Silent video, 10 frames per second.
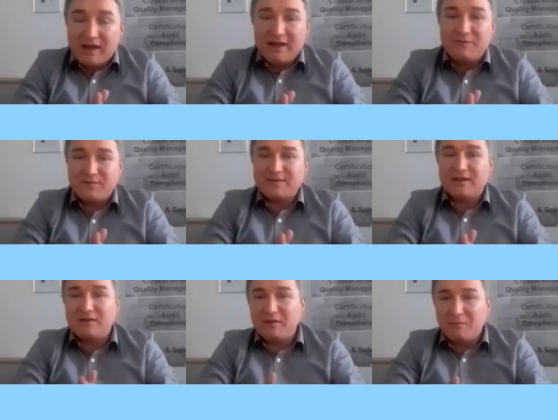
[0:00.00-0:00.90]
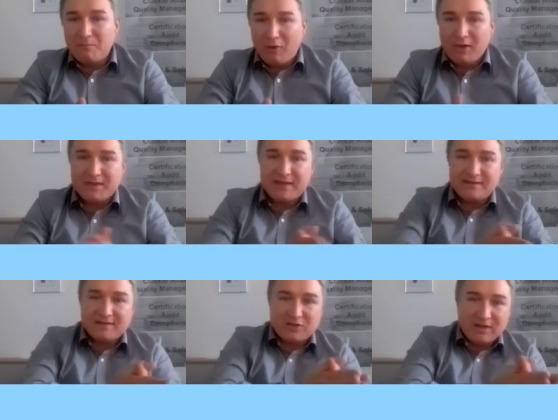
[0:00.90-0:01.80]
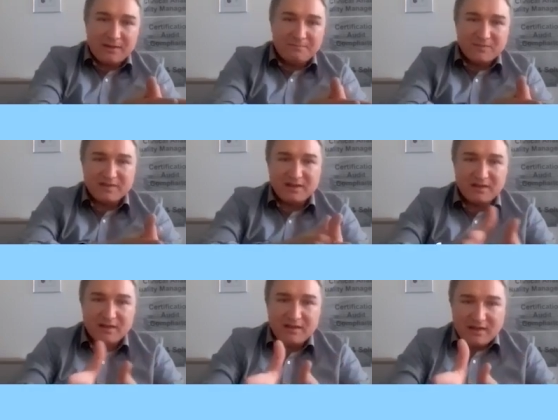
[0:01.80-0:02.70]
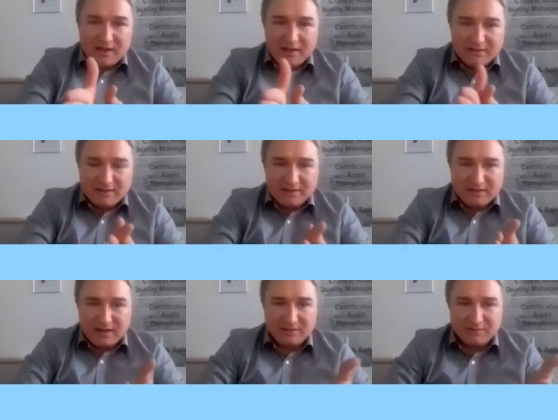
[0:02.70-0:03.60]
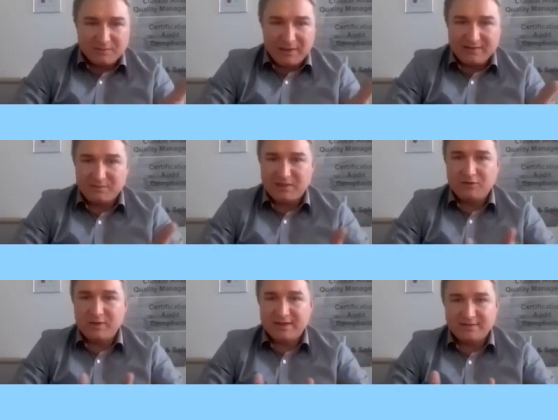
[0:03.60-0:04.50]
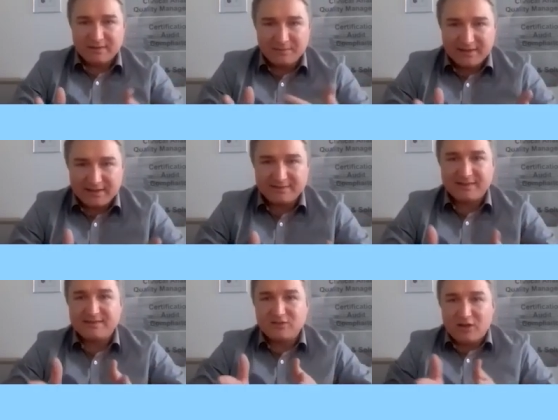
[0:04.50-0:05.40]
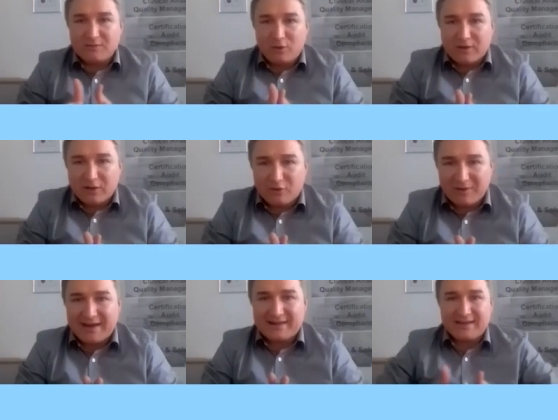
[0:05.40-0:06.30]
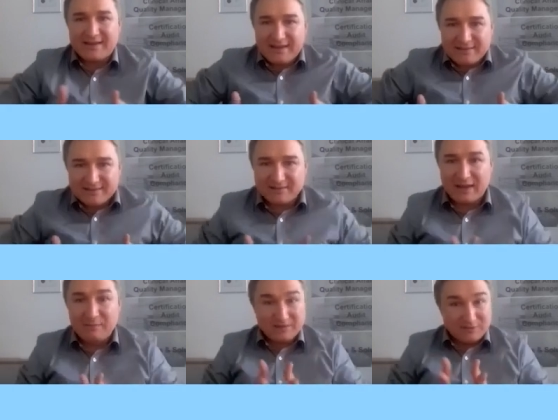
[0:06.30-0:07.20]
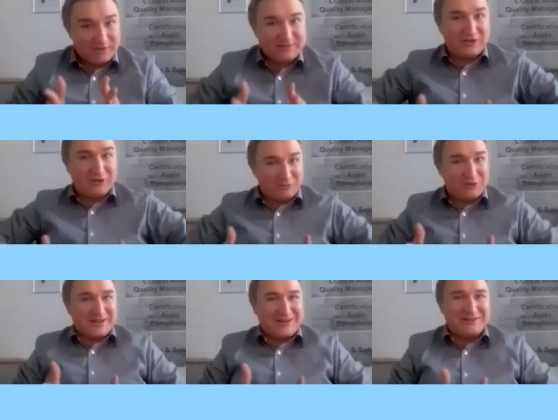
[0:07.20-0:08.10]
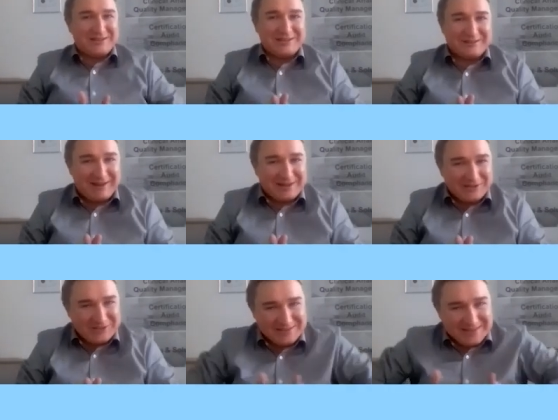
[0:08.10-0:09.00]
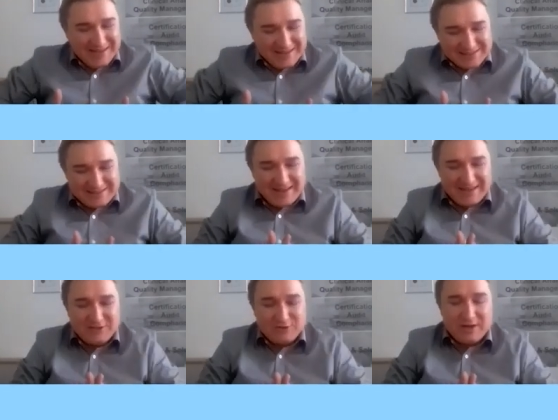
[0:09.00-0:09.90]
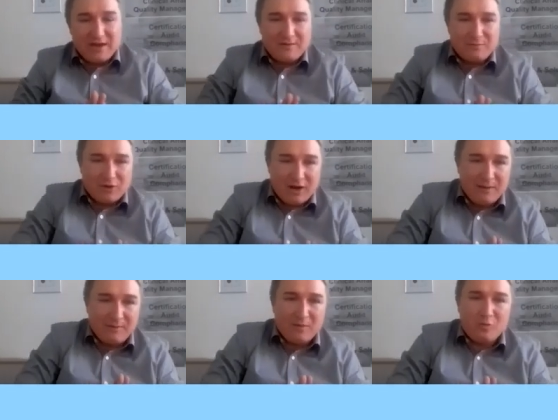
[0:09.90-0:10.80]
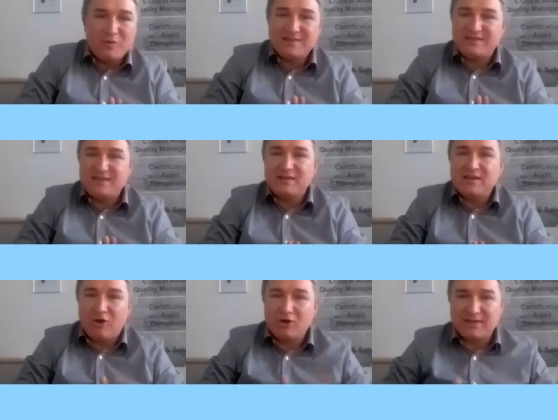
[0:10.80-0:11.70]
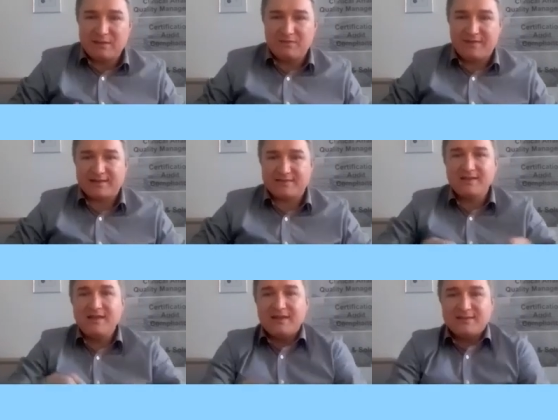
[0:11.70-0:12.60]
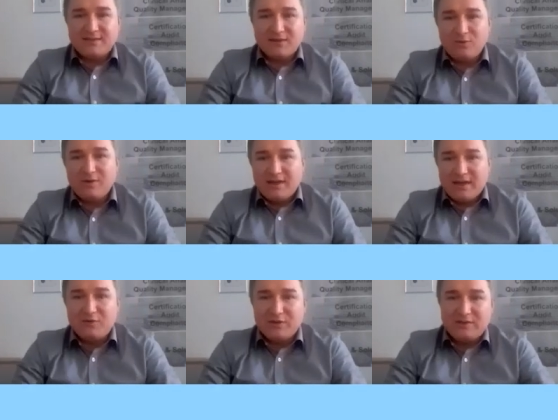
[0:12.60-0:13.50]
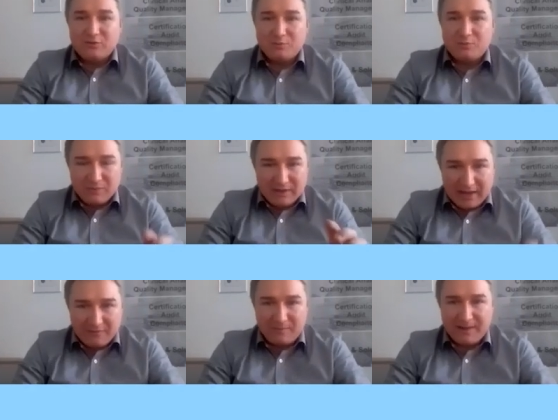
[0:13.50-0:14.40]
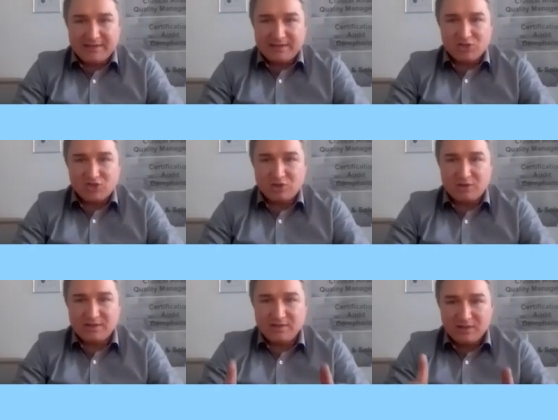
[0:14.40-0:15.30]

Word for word: if the molding and the, um, the uh, di uh, dispenser materials and something like that is not working correctly and the chemistry is not working on it quite good, then you have a problem with the long-time effects. So if you need to have validation on it,